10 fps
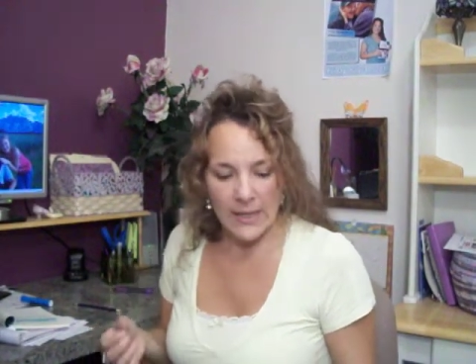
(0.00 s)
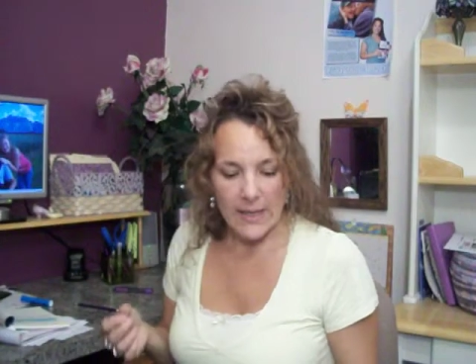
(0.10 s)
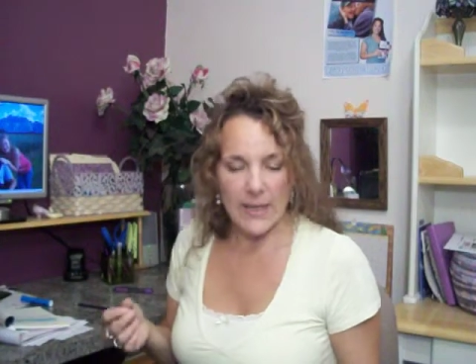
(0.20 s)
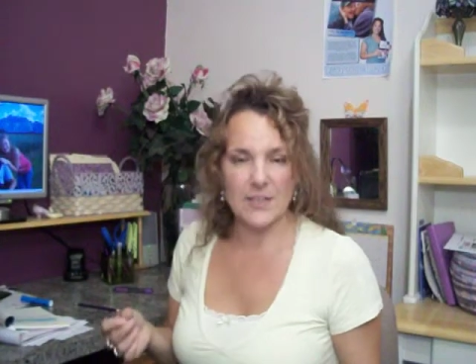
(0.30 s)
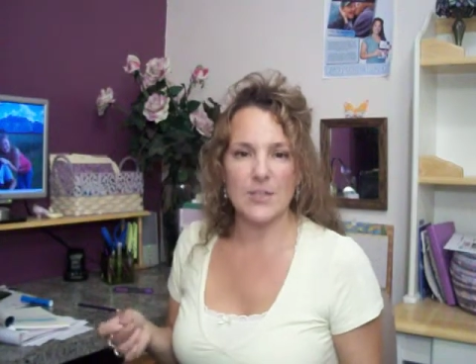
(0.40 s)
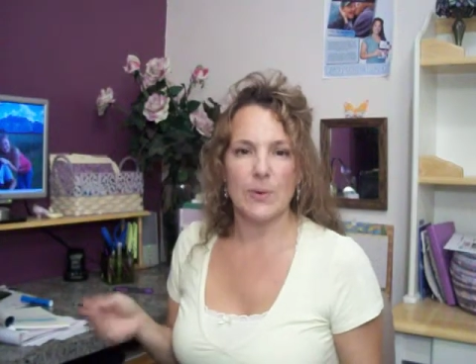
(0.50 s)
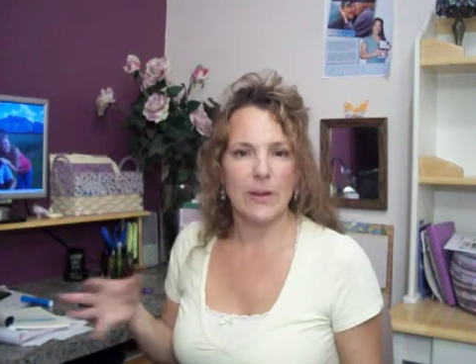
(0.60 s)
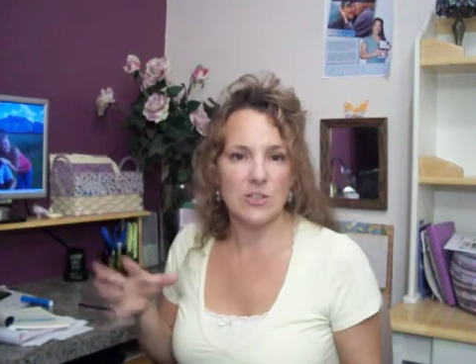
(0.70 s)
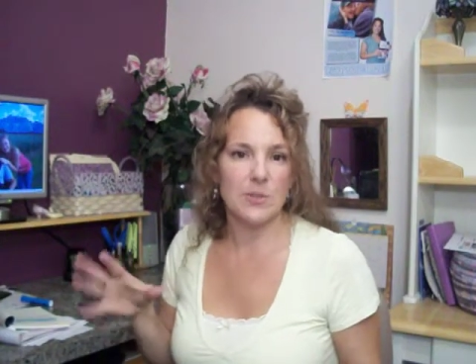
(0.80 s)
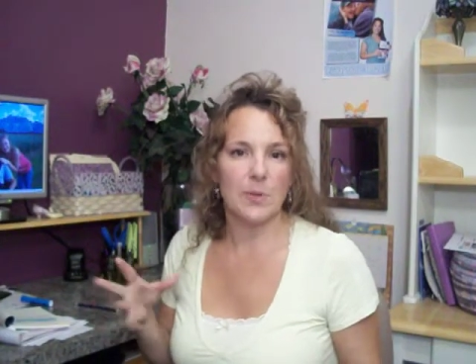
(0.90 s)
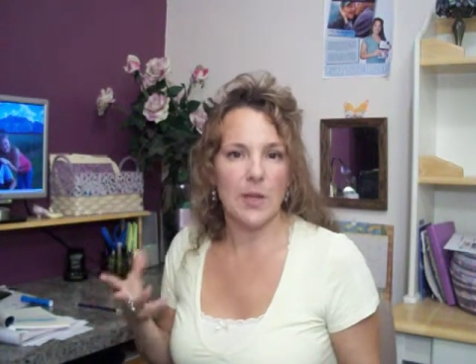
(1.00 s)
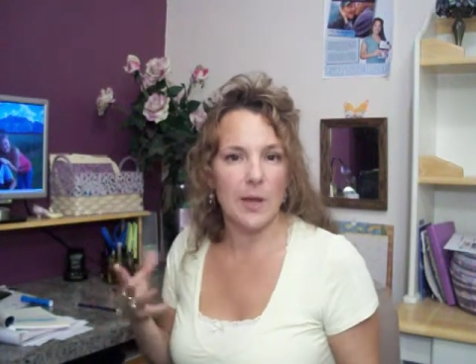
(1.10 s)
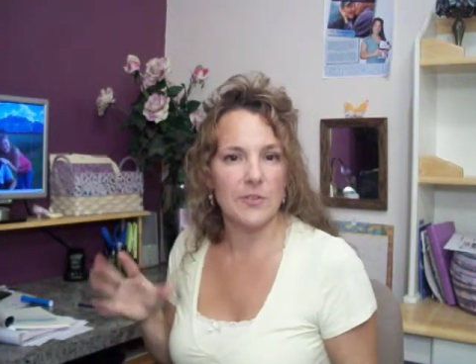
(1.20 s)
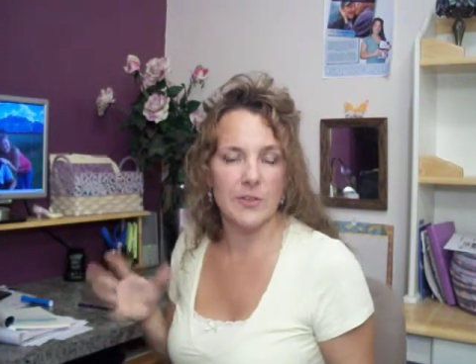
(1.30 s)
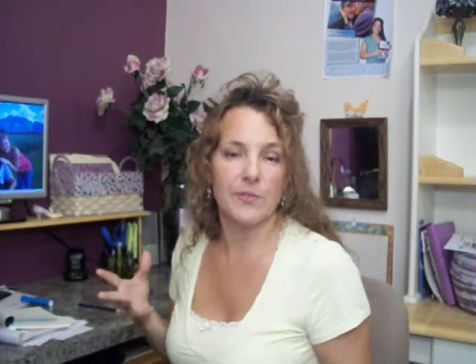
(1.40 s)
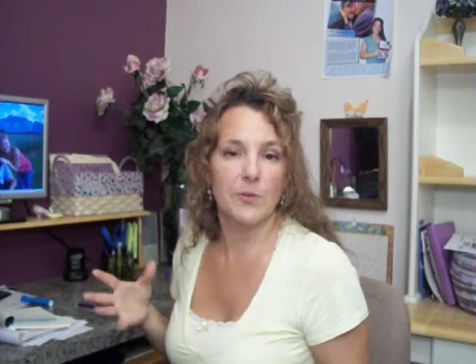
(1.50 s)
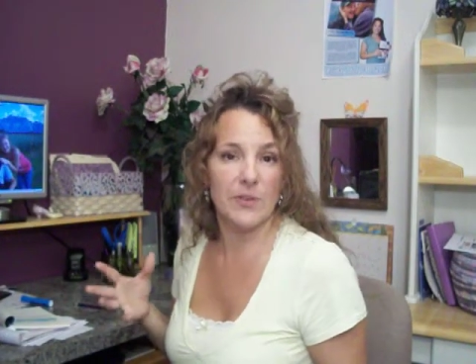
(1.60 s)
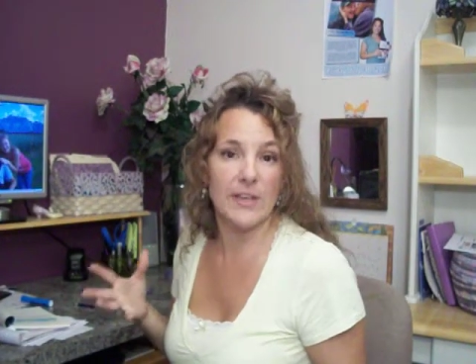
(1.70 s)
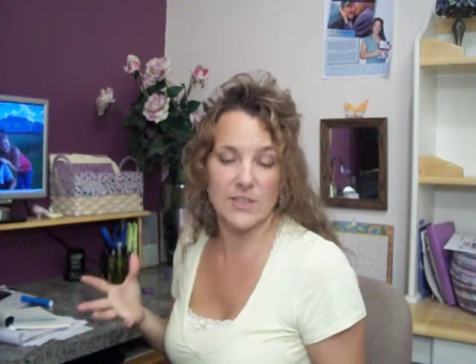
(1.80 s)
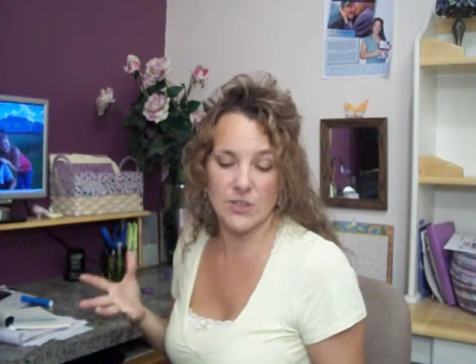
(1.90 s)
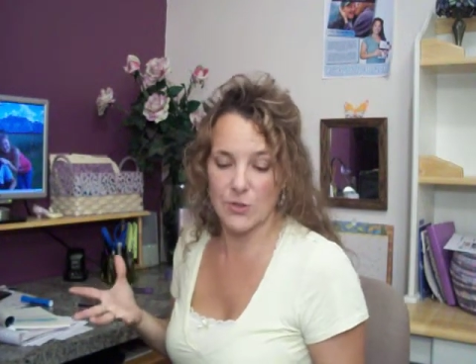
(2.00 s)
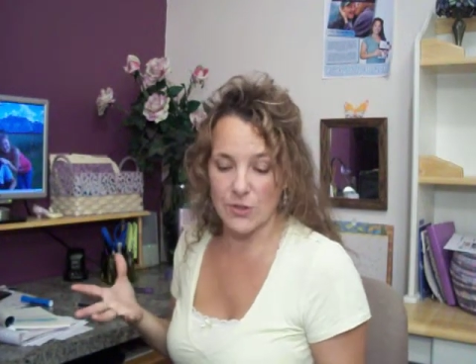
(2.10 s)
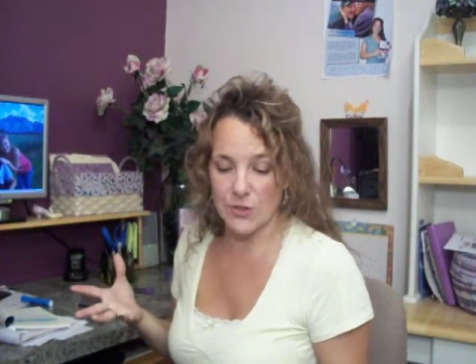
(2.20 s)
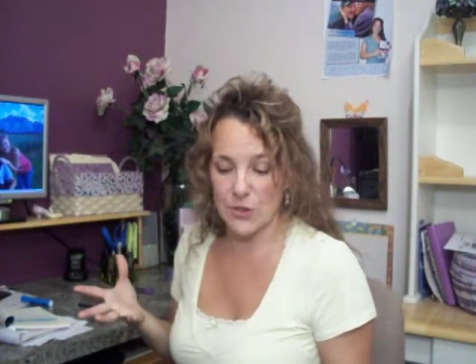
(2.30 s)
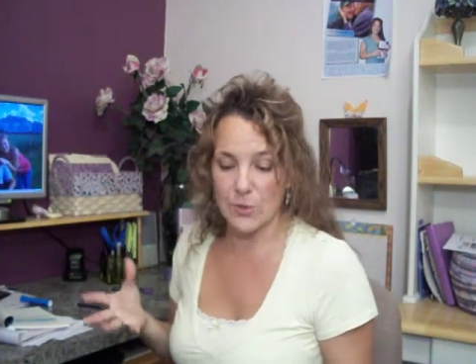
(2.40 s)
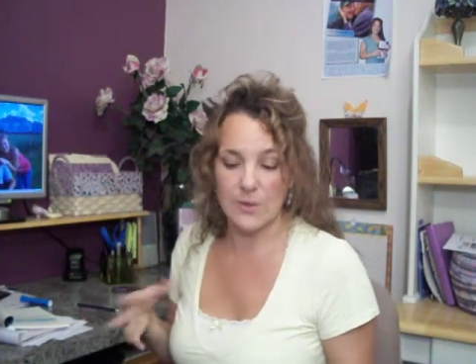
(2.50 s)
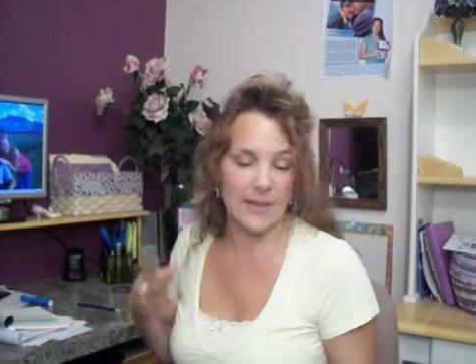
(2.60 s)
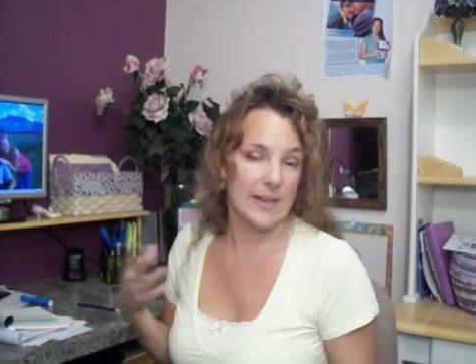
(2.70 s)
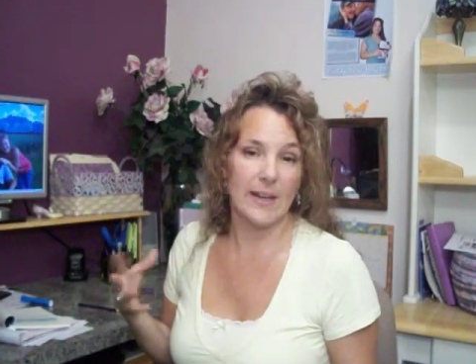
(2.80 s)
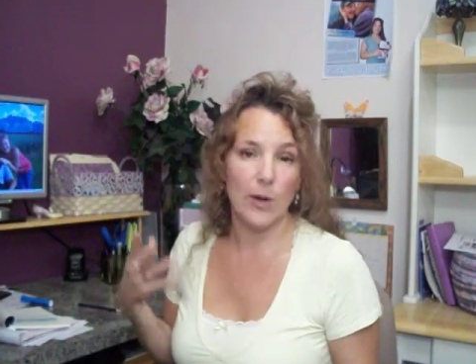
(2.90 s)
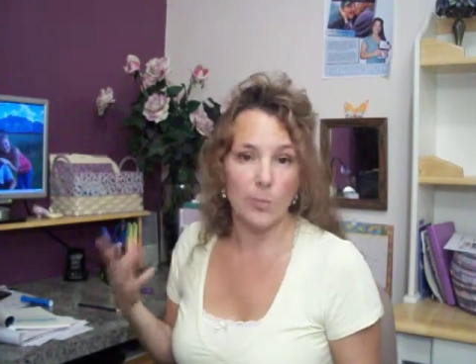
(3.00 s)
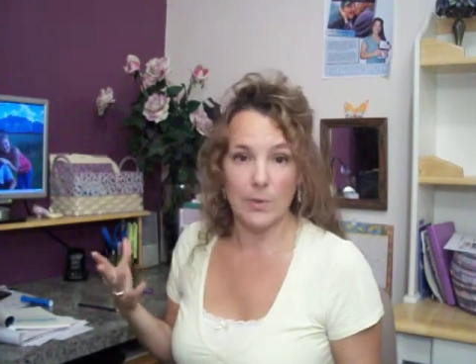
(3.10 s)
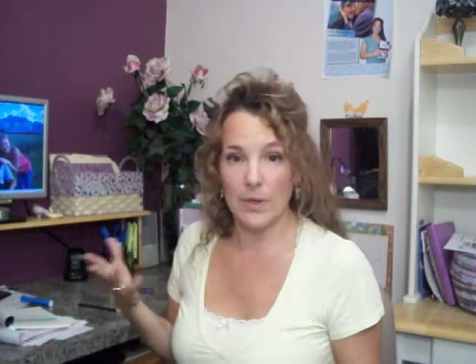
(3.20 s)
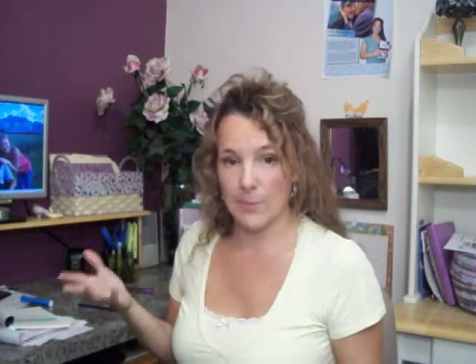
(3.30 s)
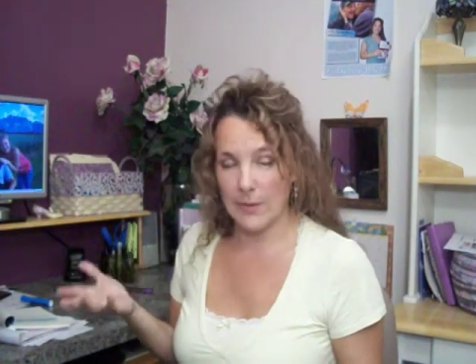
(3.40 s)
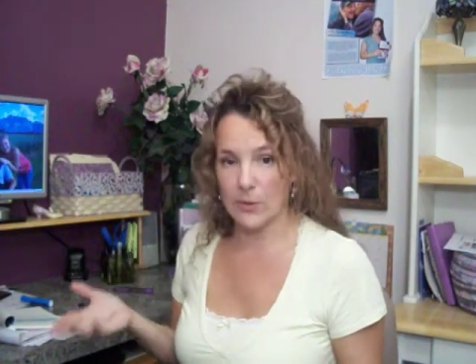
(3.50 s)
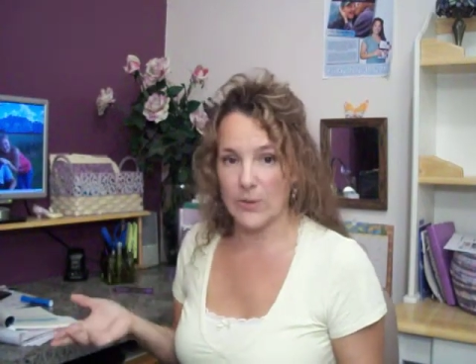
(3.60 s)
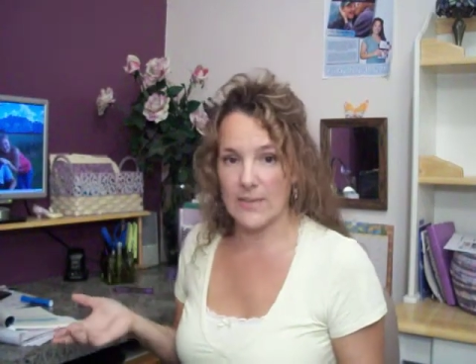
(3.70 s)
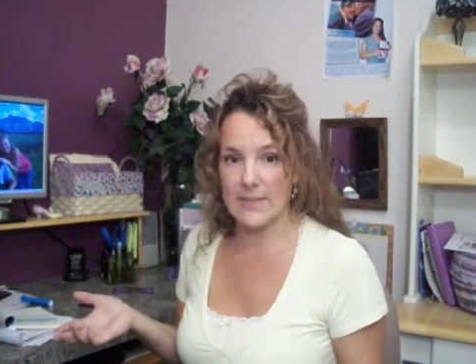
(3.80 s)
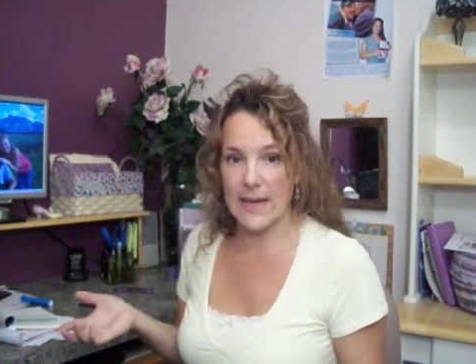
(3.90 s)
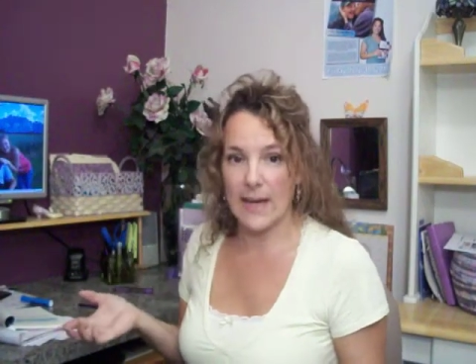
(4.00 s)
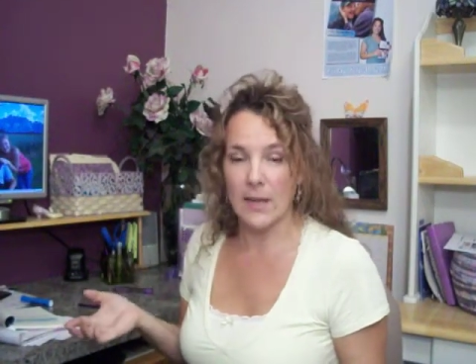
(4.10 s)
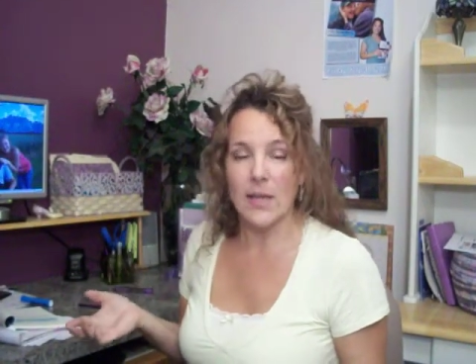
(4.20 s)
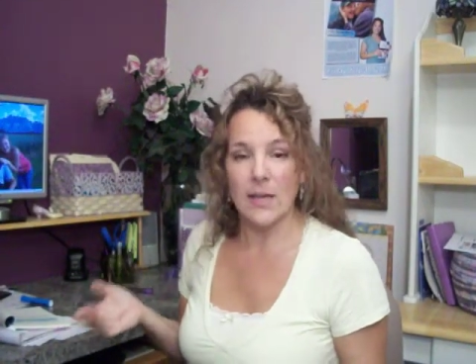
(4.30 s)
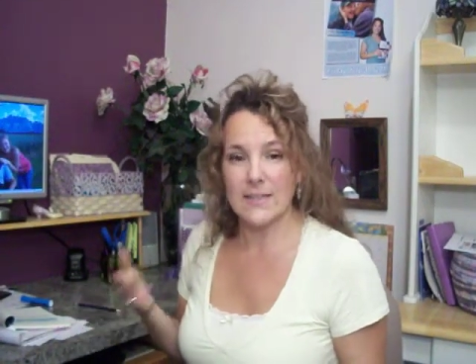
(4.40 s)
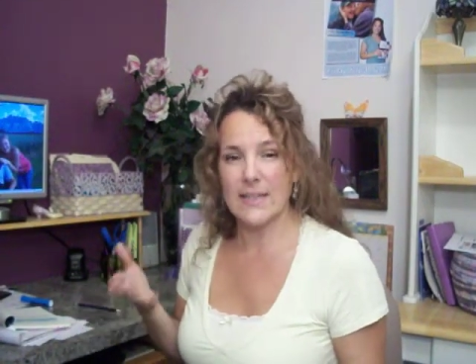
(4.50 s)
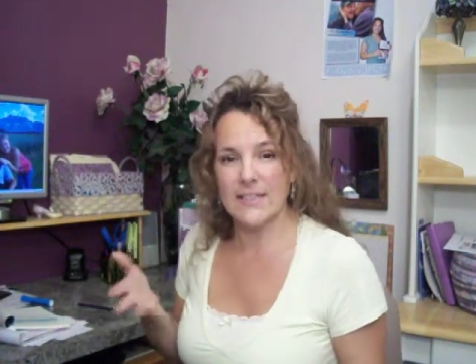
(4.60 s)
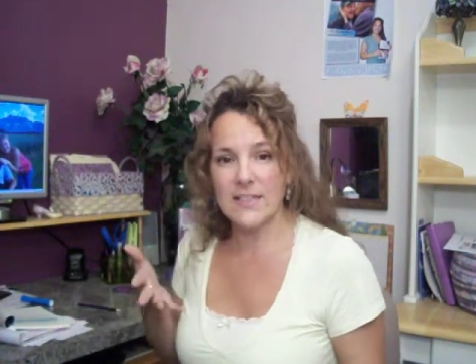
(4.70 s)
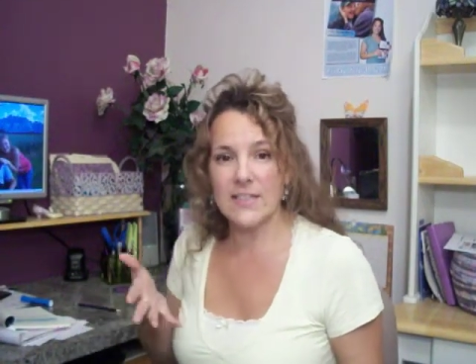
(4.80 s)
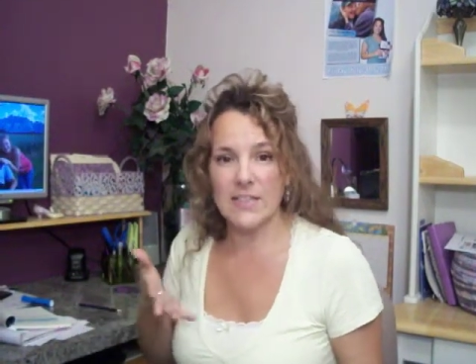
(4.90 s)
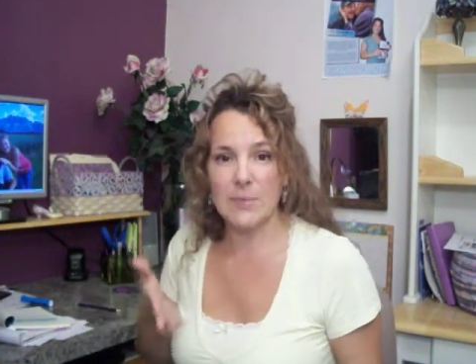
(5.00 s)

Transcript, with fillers: And so here's some a few things that you can do that can help um, increase that. Because I did see